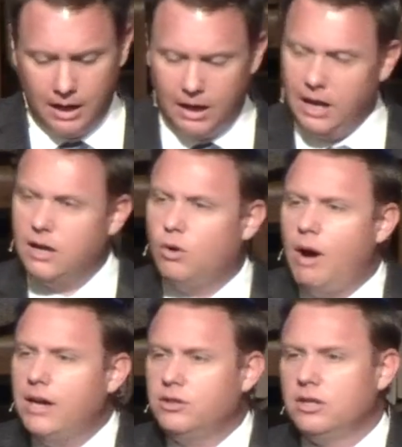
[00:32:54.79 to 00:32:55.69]
in
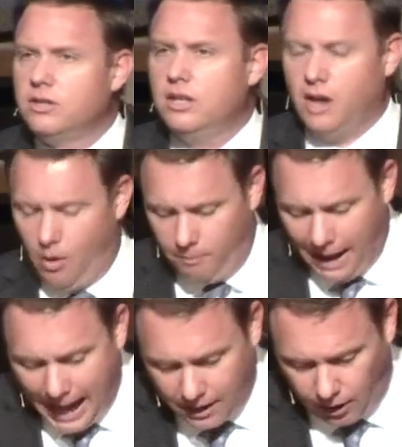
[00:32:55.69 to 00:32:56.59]
questions that don't
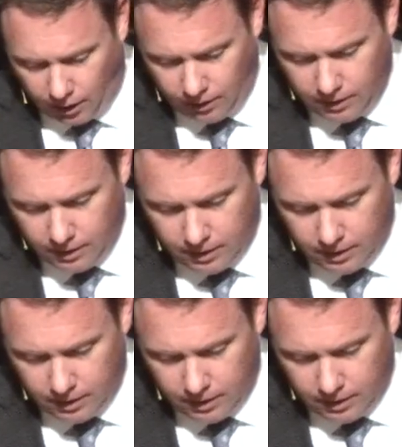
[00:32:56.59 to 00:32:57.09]
matter.